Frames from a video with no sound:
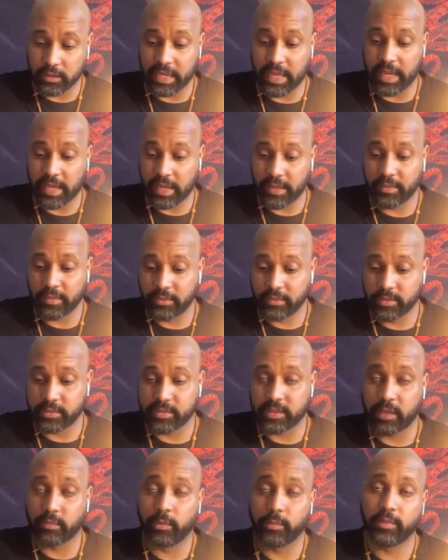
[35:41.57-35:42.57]
and the
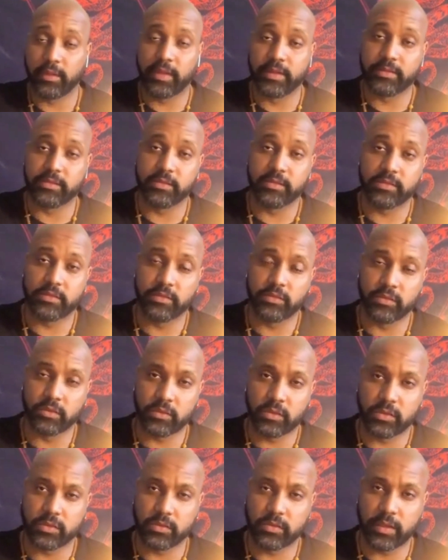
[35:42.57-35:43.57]
same applies to this
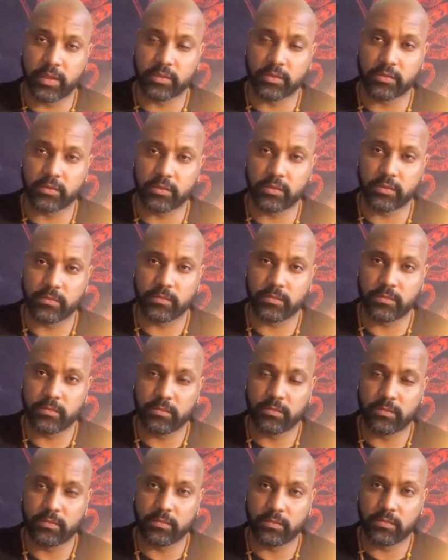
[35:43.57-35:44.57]
universal hexagram.
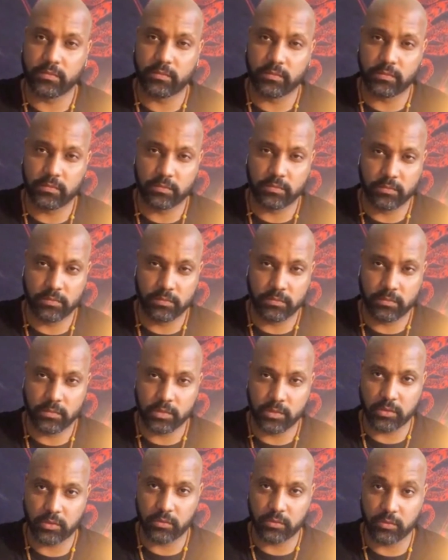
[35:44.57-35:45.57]

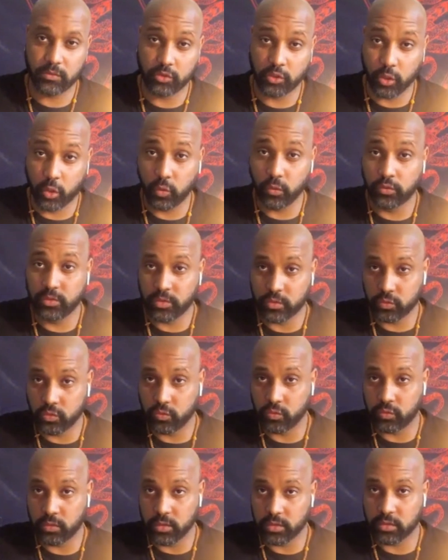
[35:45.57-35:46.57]
So don't
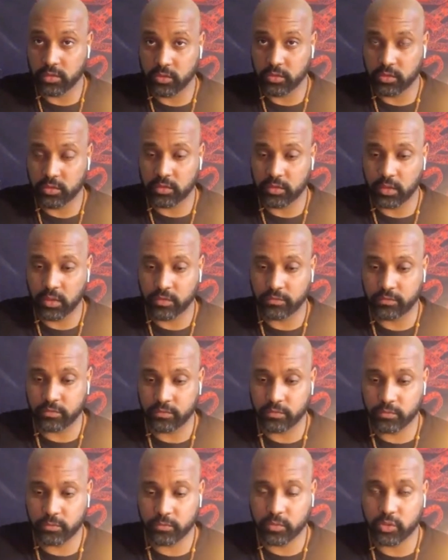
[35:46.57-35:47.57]
do this yourself.
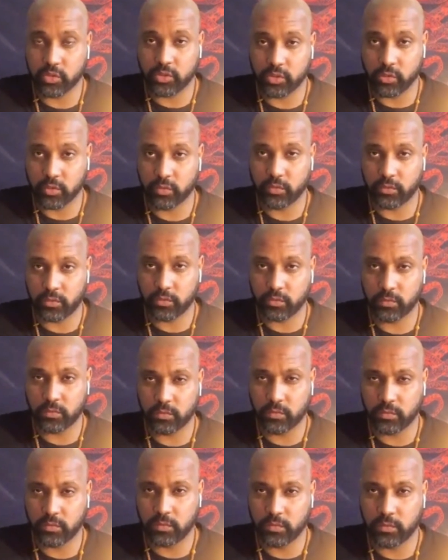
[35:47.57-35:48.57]
I'm just showing you
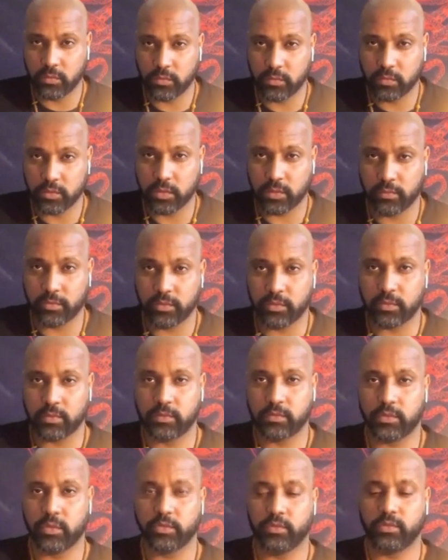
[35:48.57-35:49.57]
something.
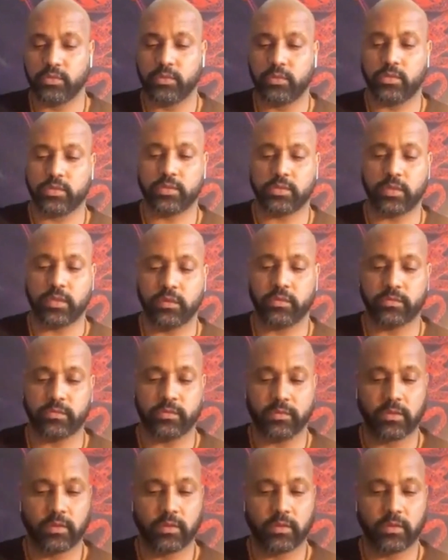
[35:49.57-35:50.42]
Don't do it yourself.